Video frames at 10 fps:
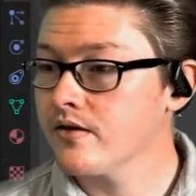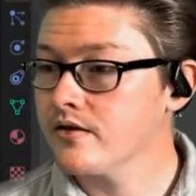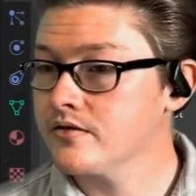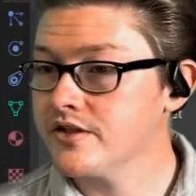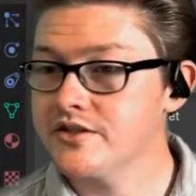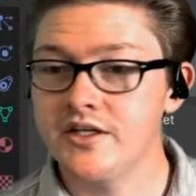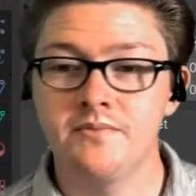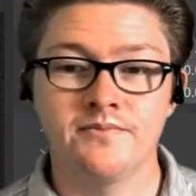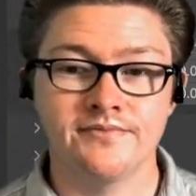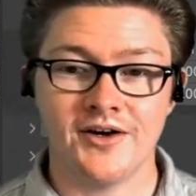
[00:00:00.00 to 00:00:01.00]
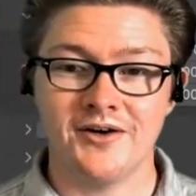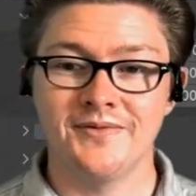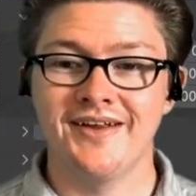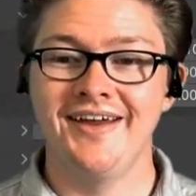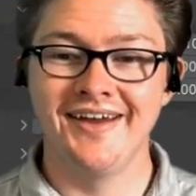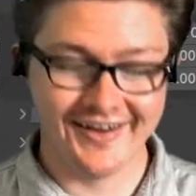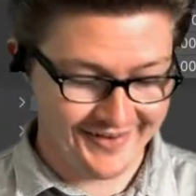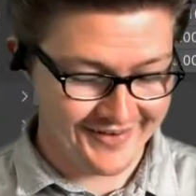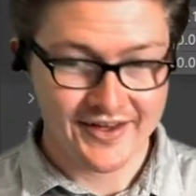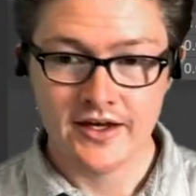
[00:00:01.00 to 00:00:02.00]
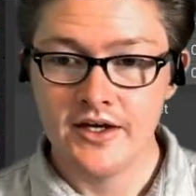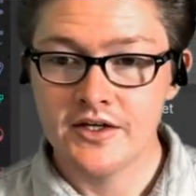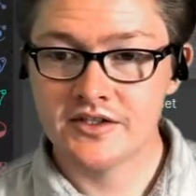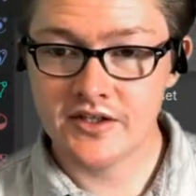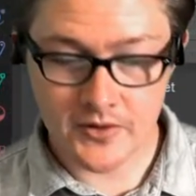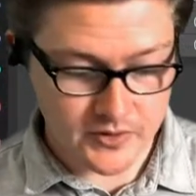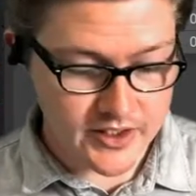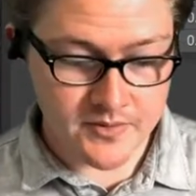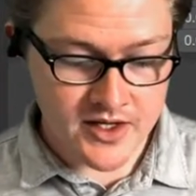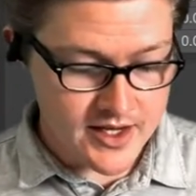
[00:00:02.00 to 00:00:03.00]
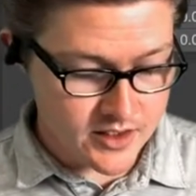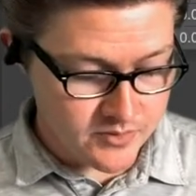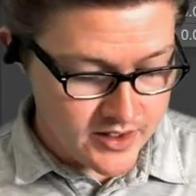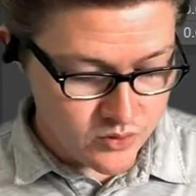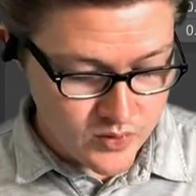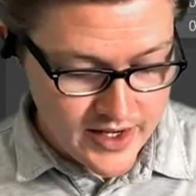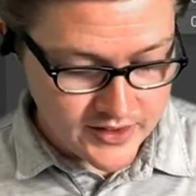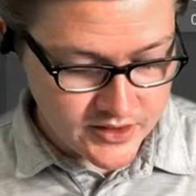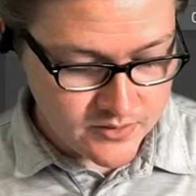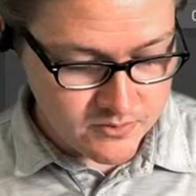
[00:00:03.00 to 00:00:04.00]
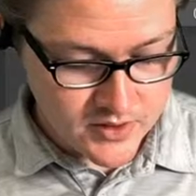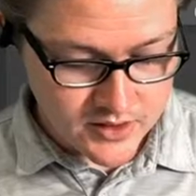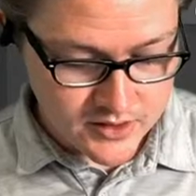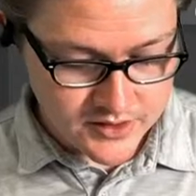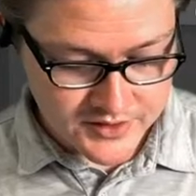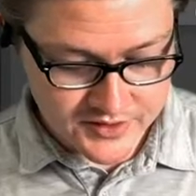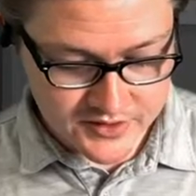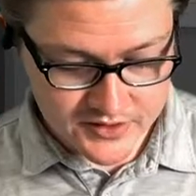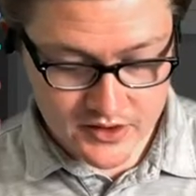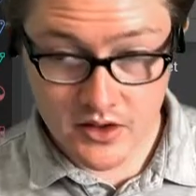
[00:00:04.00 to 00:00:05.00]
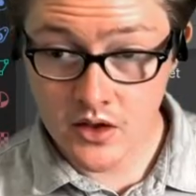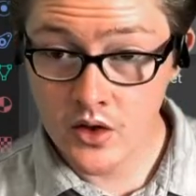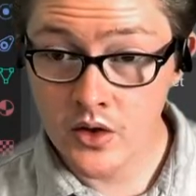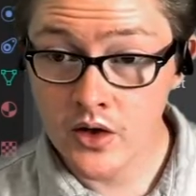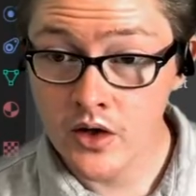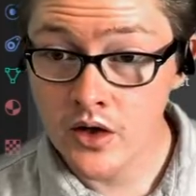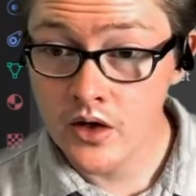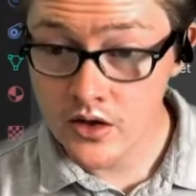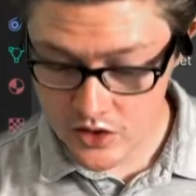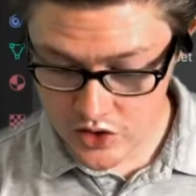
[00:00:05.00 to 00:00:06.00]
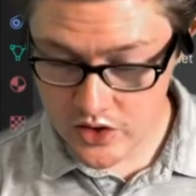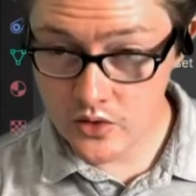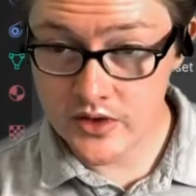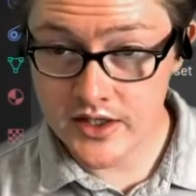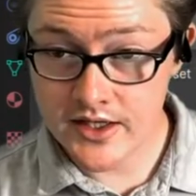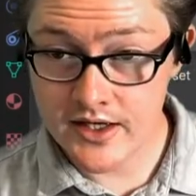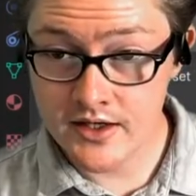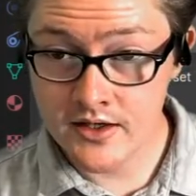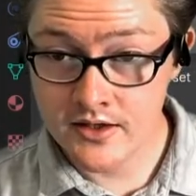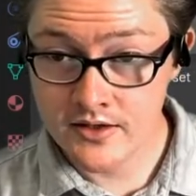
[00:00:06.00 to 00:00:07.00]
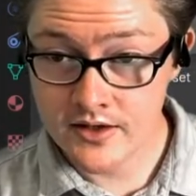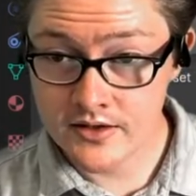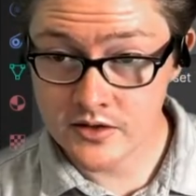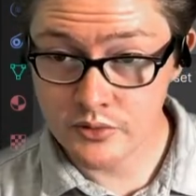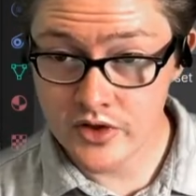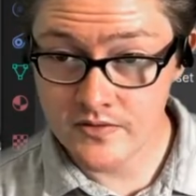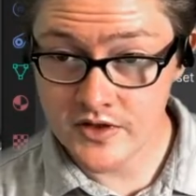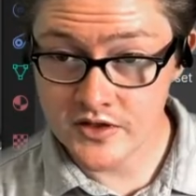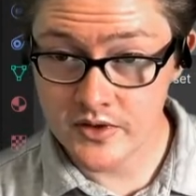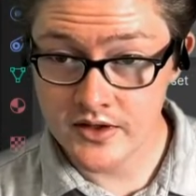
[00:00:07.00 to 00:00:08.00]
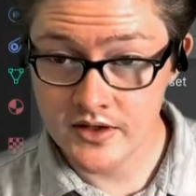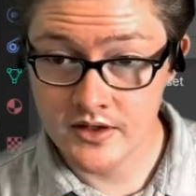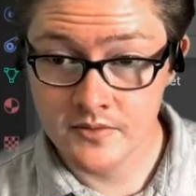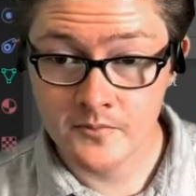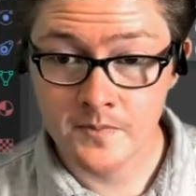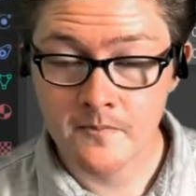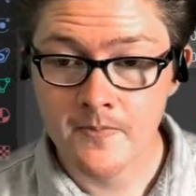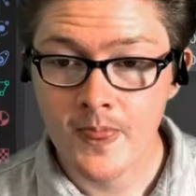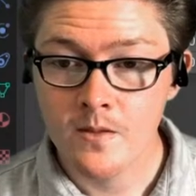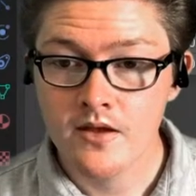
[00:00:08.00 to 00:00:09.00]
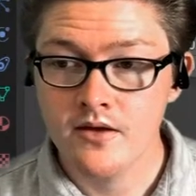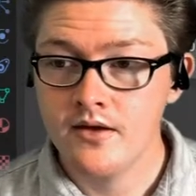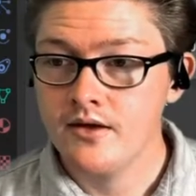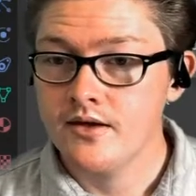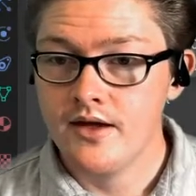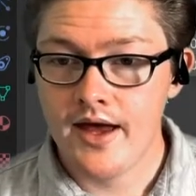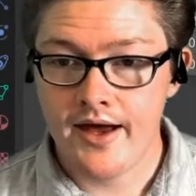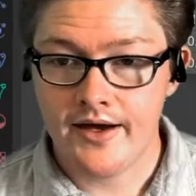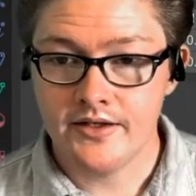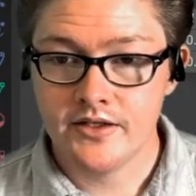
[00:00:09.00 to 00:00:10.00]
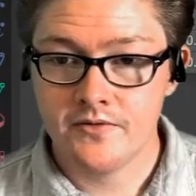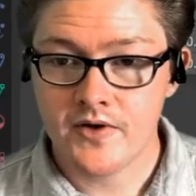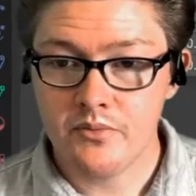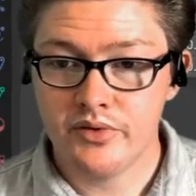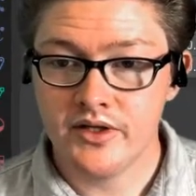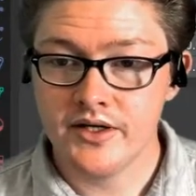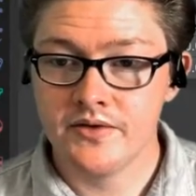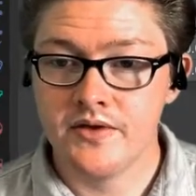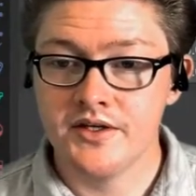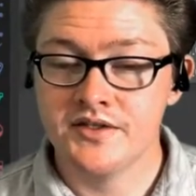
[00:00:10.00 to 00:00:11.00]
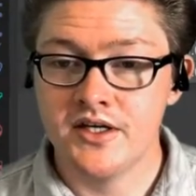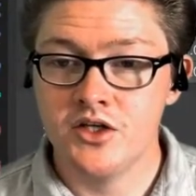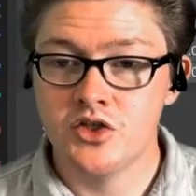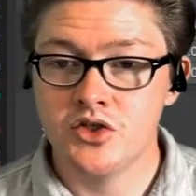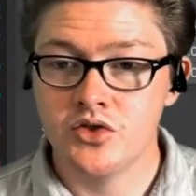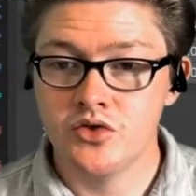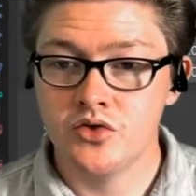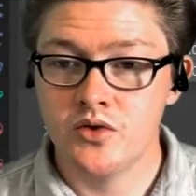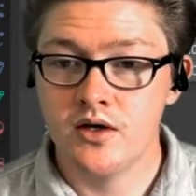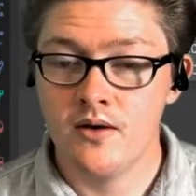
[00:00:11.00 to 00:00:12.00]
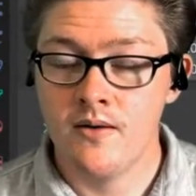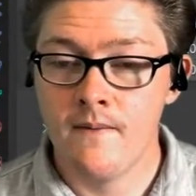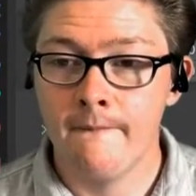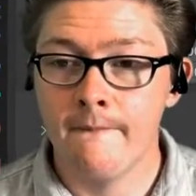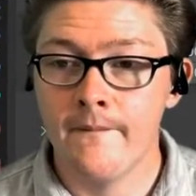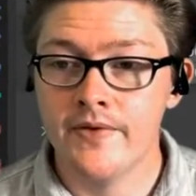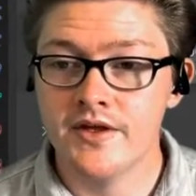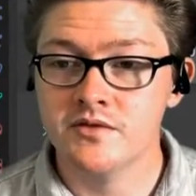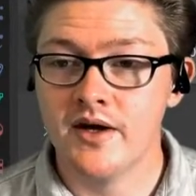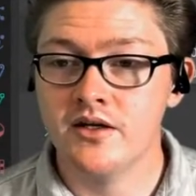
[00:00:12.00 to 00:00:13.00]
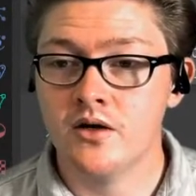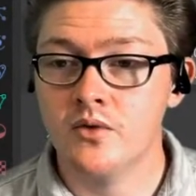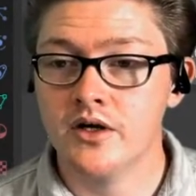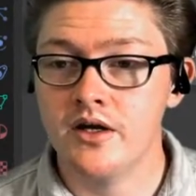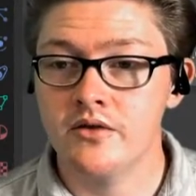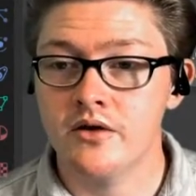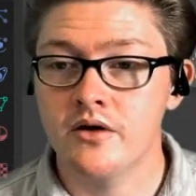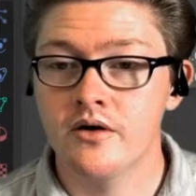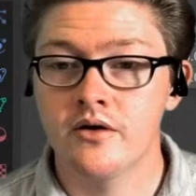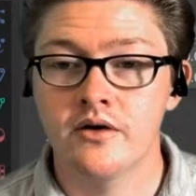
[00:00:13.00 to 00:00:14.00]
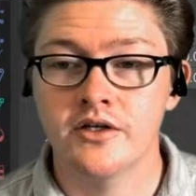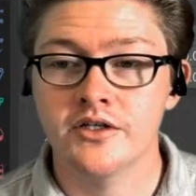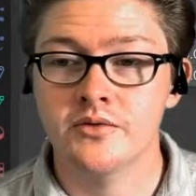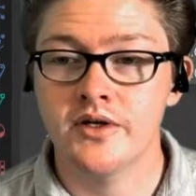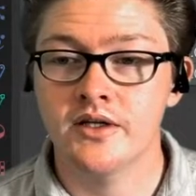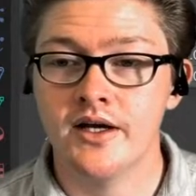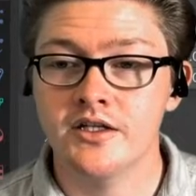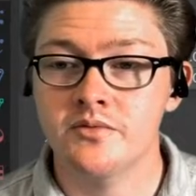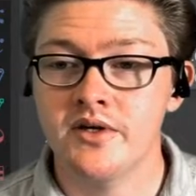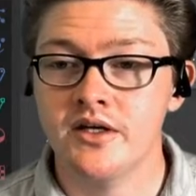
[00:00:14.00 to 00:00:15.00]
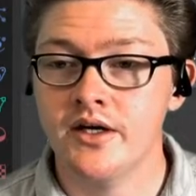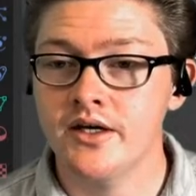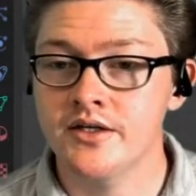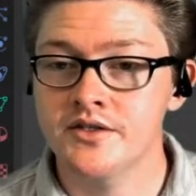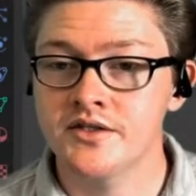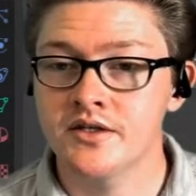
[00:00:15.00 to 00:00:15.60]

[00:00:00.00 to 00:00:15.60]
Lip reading: 16, I don't know. So let me add my randomness node again. That's the previous one. And if I plug this into, this might not work either. I just realized, because,